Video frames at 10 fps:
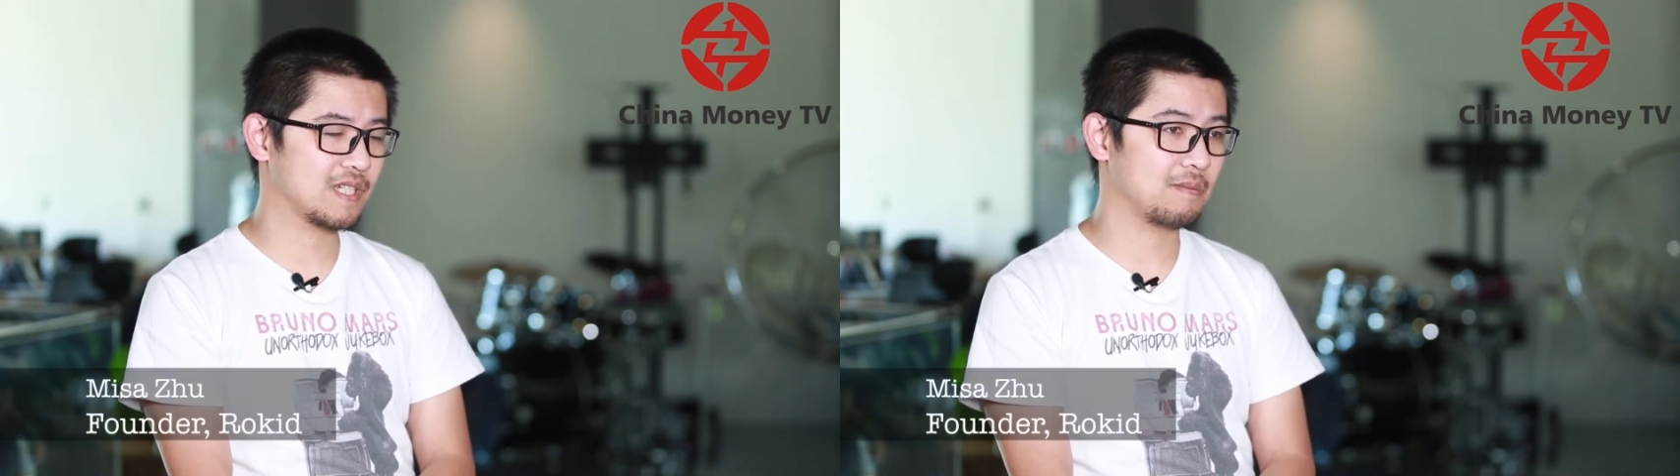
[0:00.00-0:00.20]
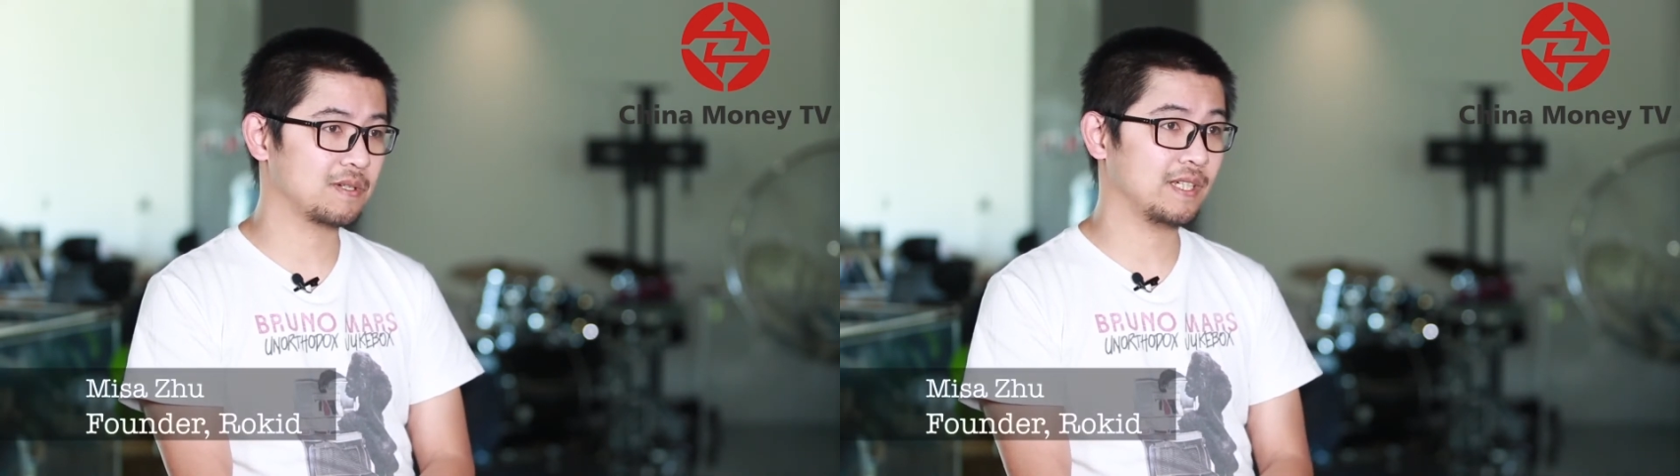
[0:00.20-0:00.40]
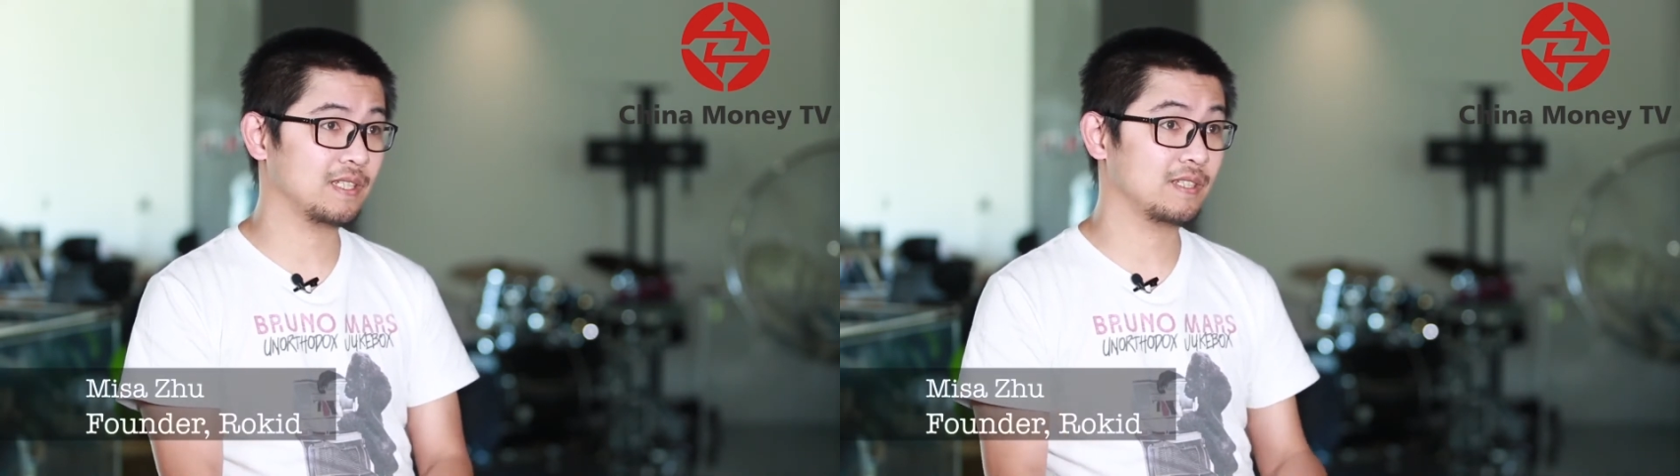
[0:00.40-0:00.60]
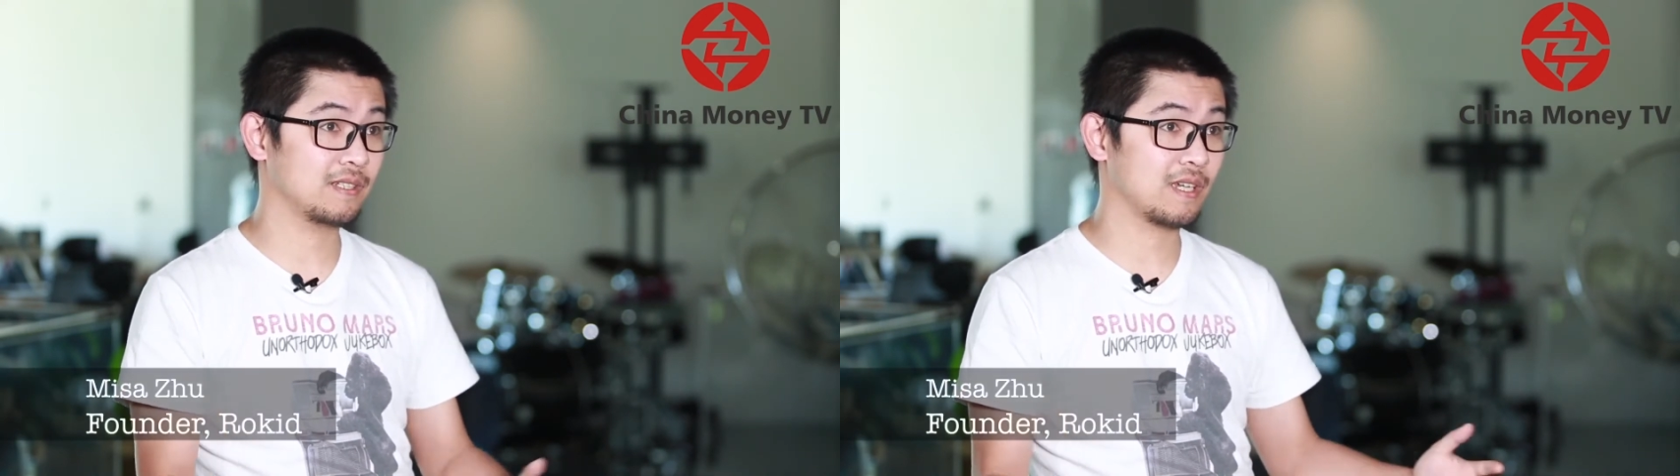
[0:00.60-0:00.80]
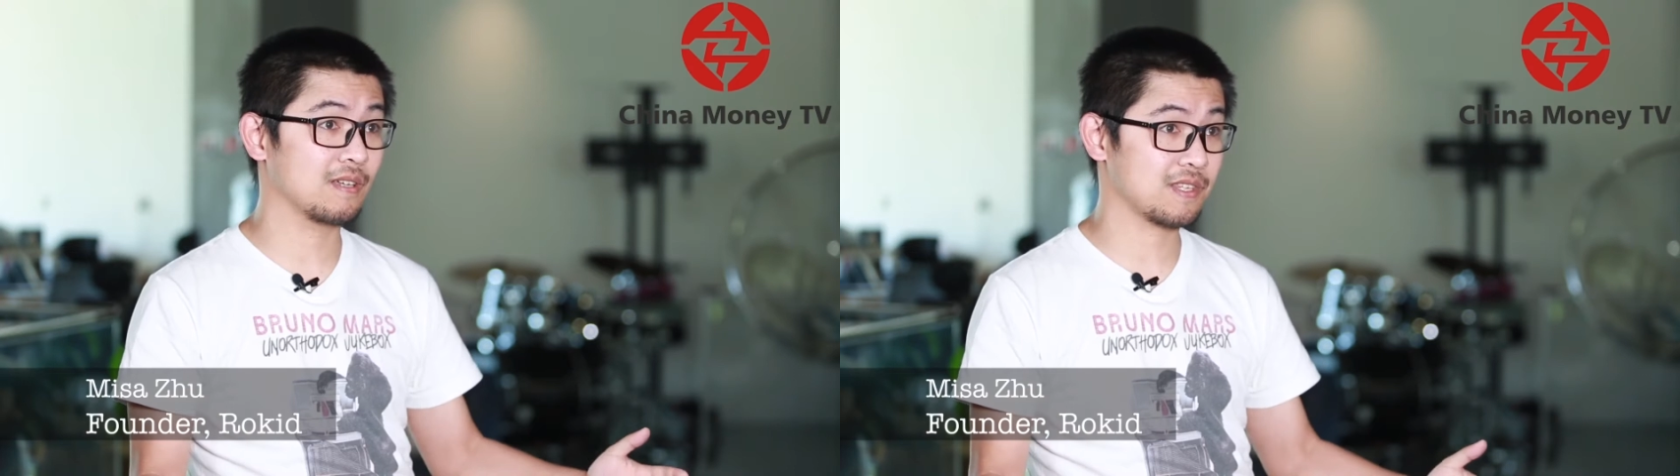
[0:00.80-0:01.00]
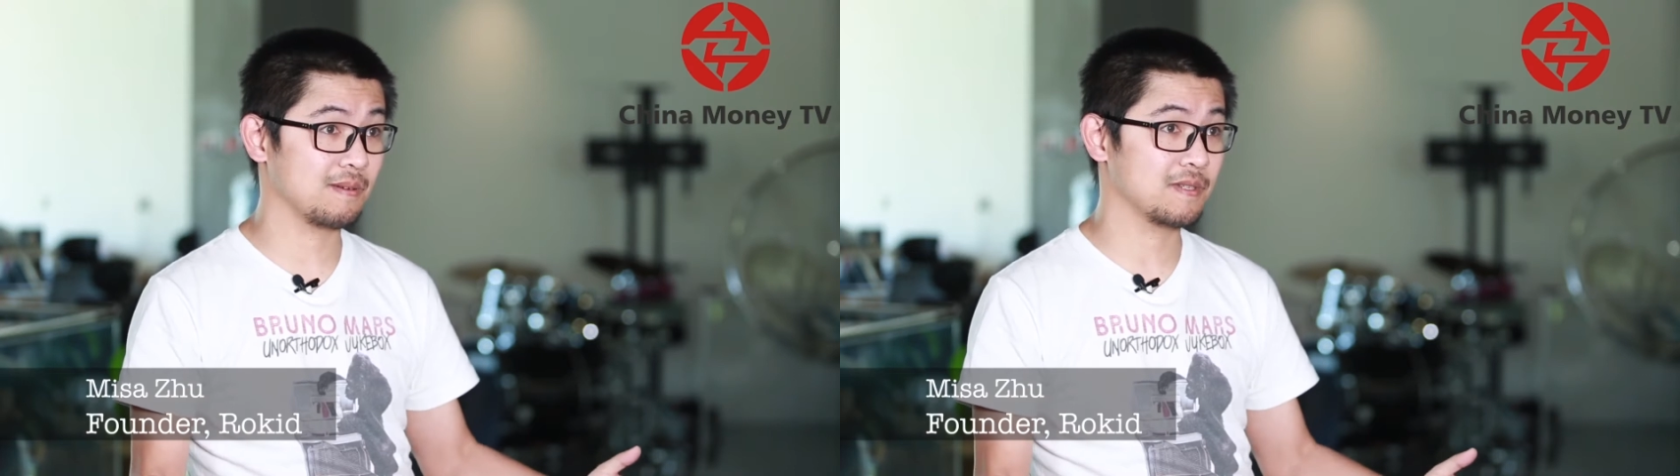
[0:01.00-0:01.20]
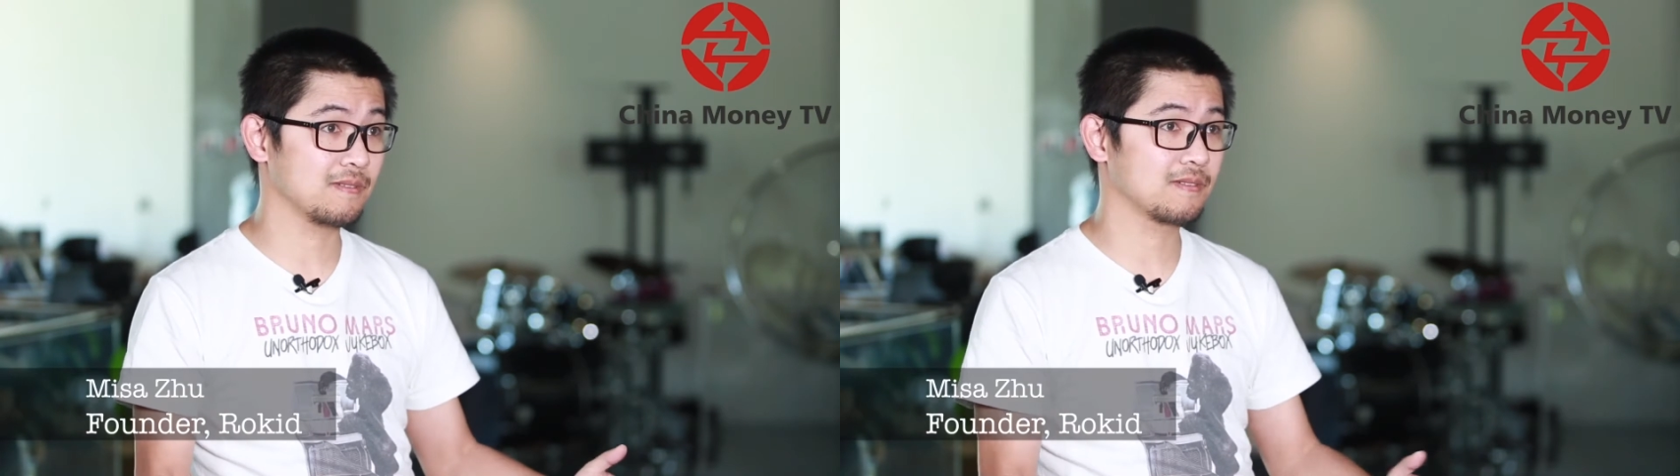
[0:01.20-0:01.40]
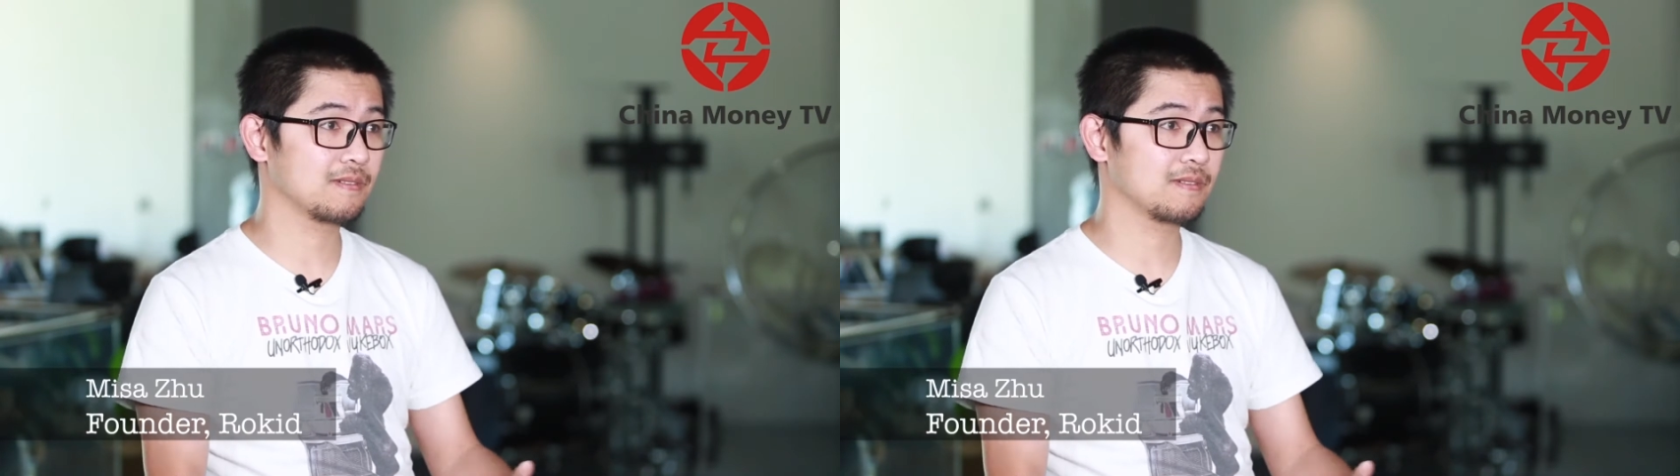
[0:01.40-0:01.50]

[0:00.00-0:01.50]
complicated concept.